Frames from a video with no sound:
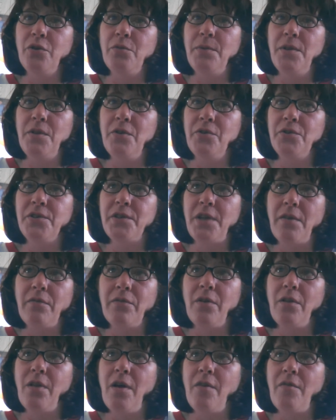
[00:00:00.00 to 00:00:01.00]
and there's
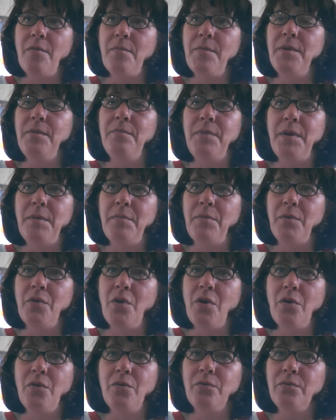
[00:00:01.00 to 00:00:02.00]
several of them, and people
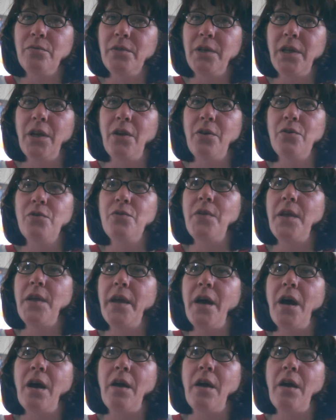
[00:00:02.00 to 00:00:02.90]
know, who they are.